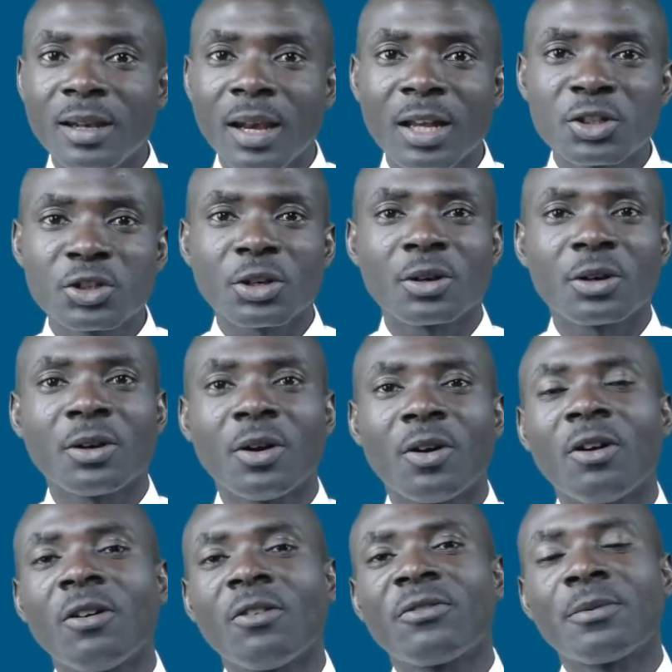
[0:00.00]
nature
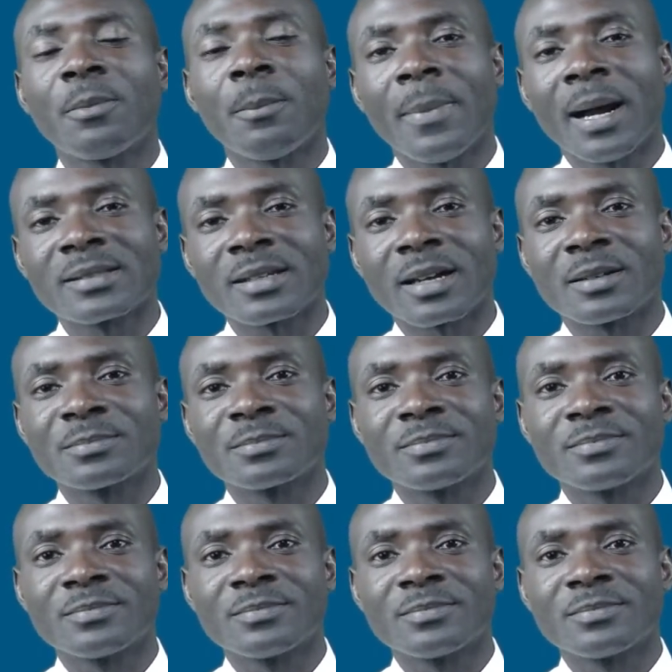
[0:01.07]
of matter.